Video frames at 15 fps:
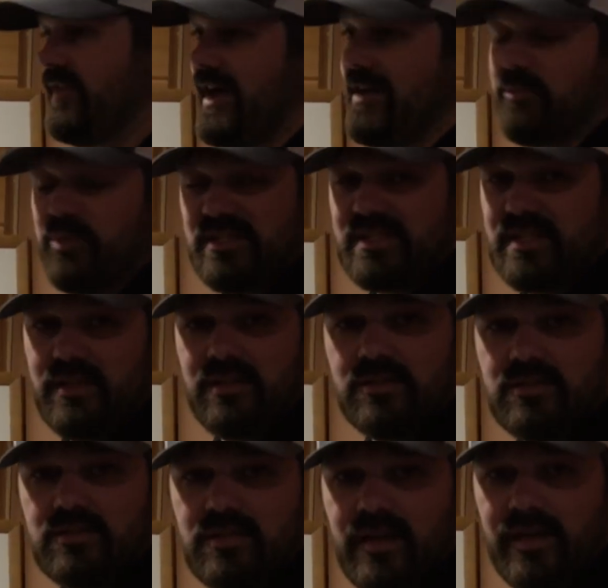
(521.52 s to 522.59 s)
5%
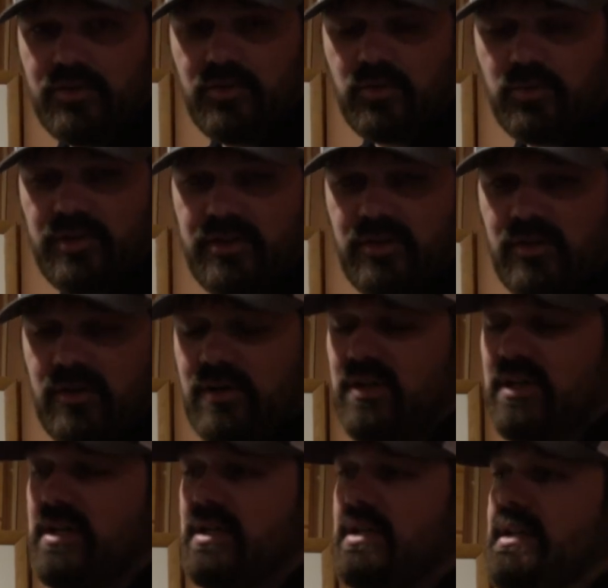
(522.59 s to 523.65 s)
annual
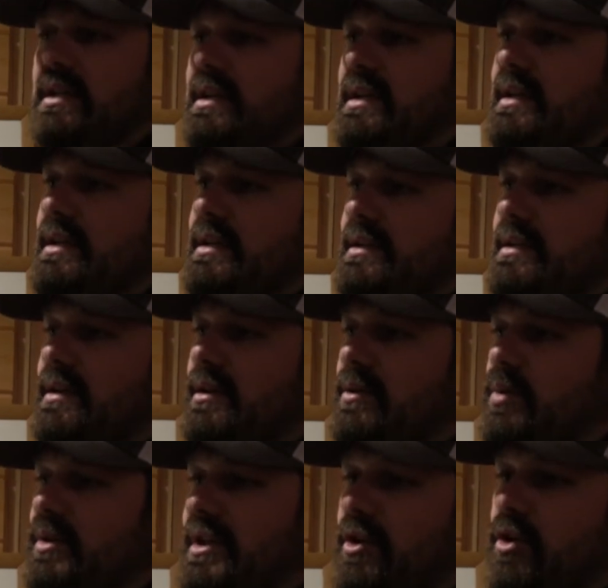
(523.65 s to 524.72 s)
return. And
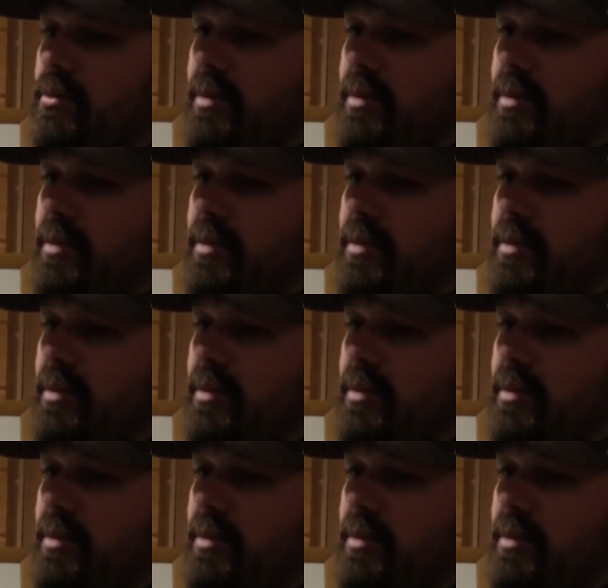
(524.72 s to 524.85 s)
when they go